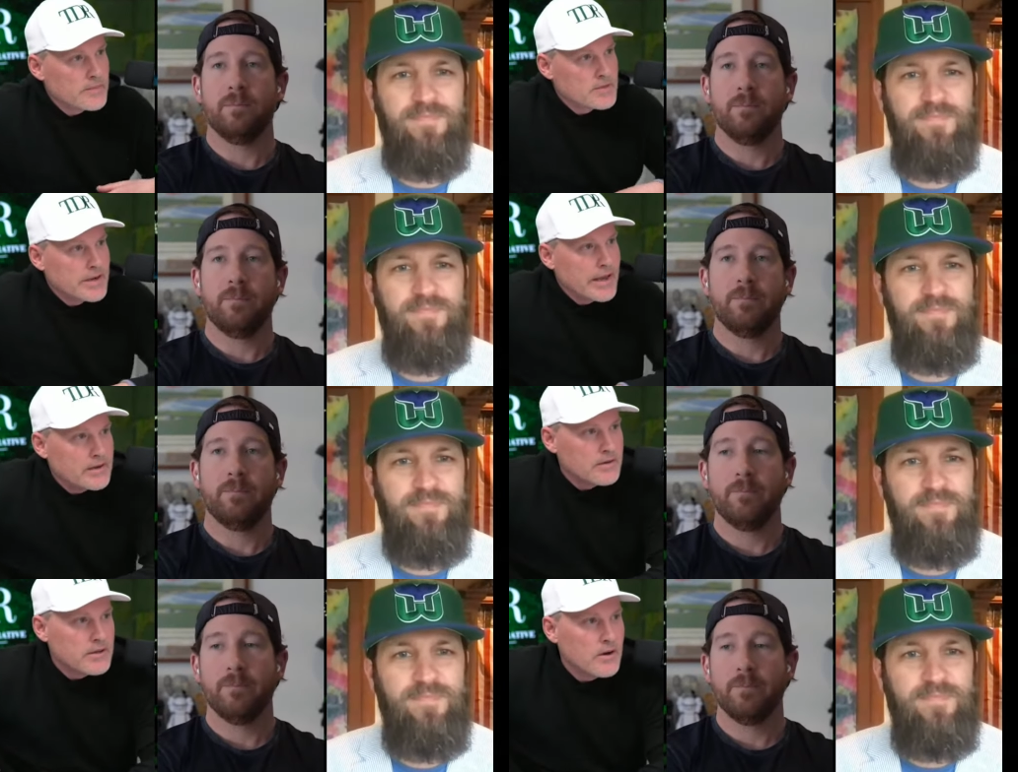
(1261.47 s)
Speaker 1: to date,
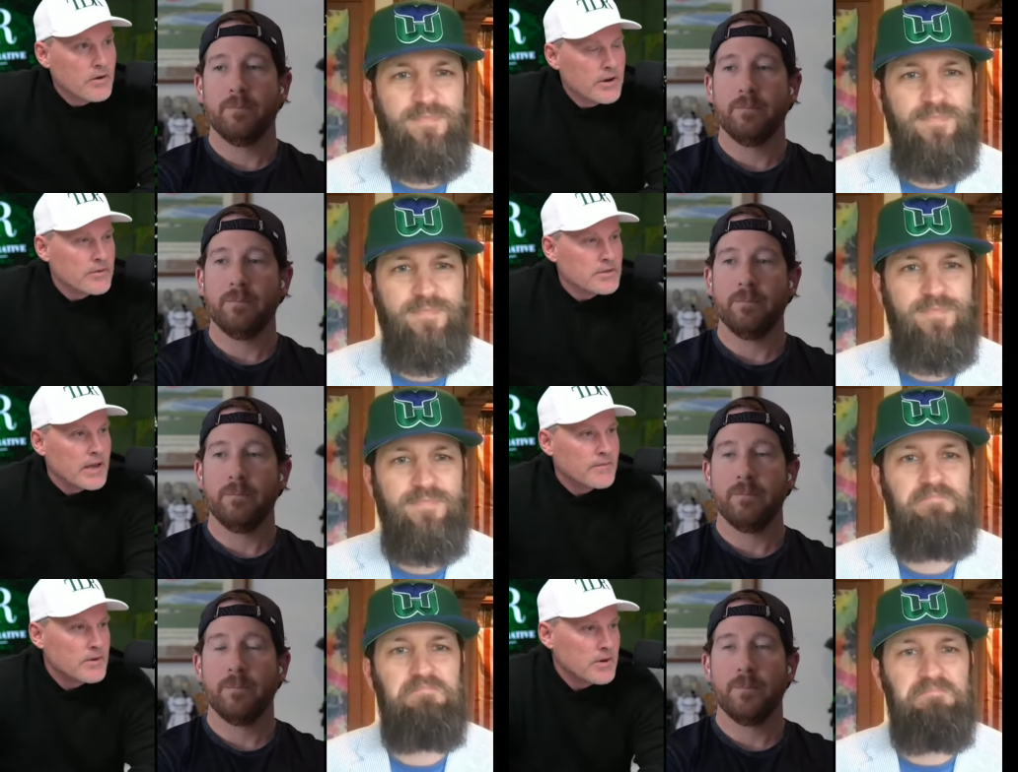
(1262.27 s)
you know, here this
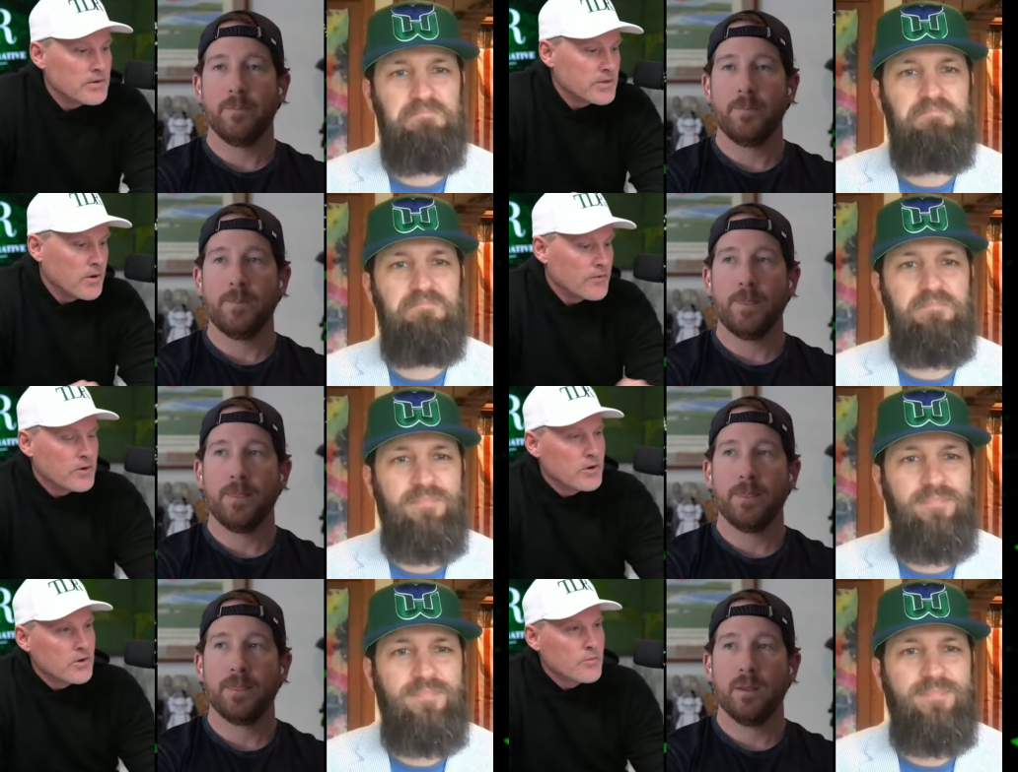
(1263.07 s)
afternoon. So if you're
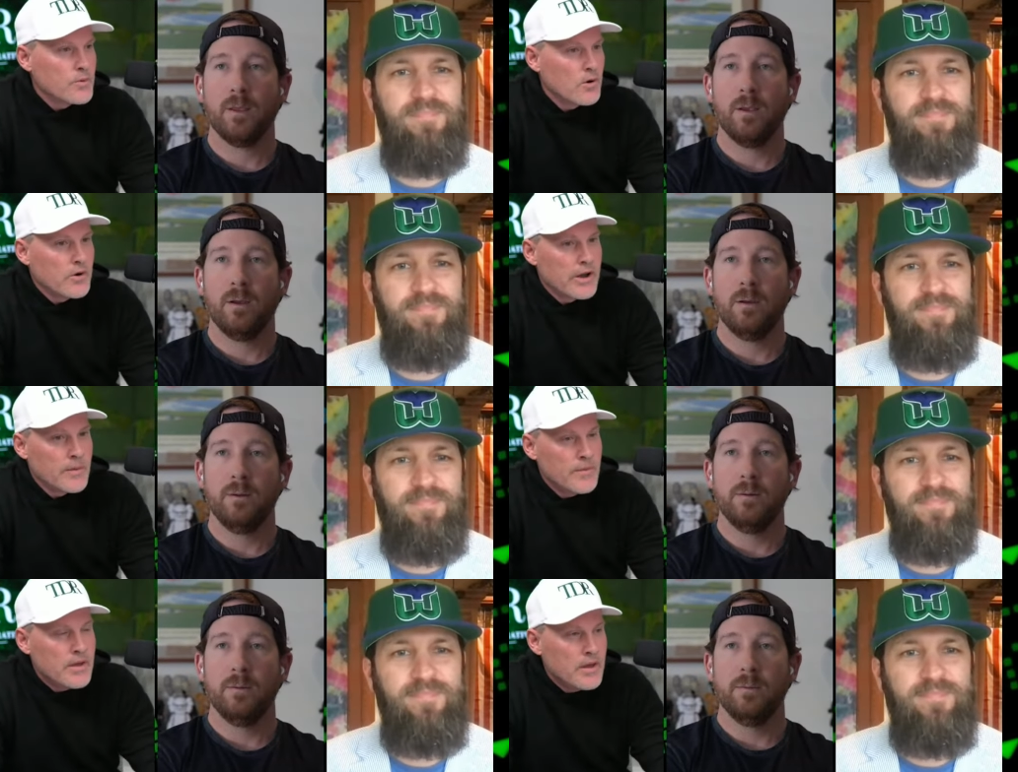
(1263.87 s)
new to the program,
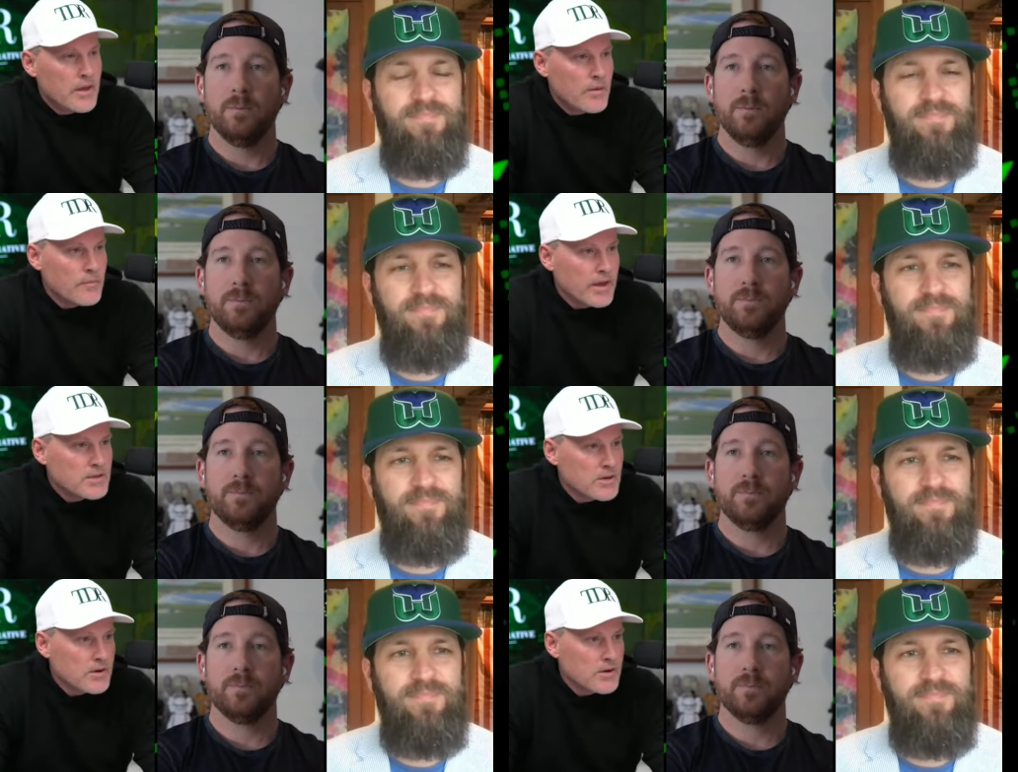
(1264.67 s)
Make sure to